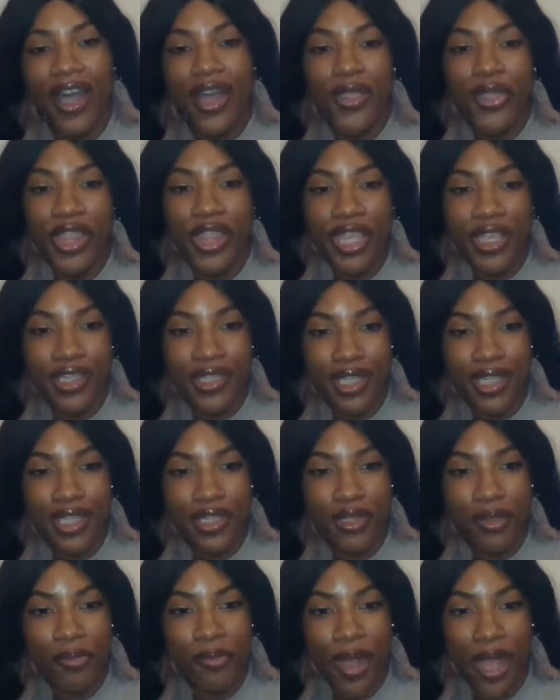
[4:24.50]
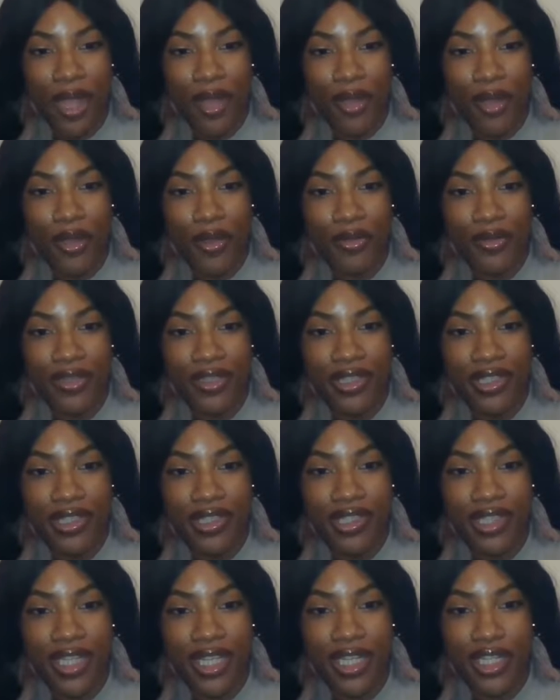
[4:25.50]
this is about
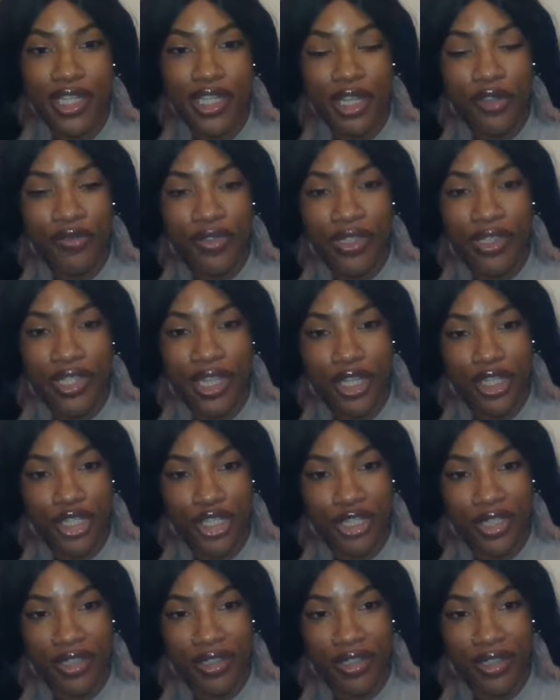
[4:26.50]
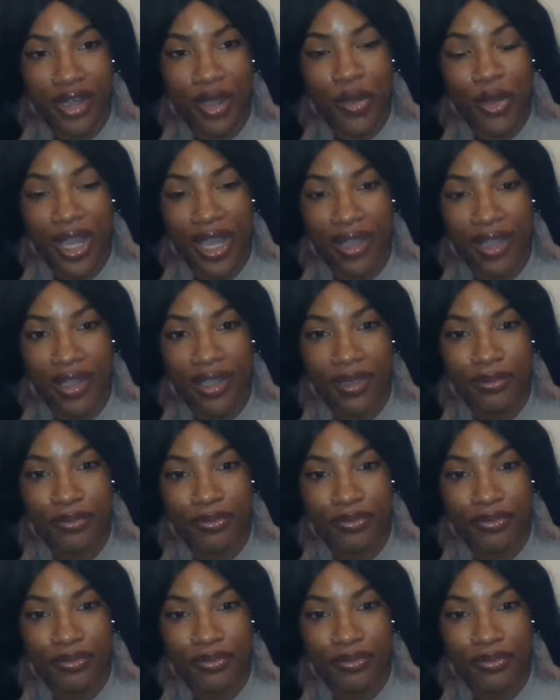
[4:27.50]
seeds of intention, okay?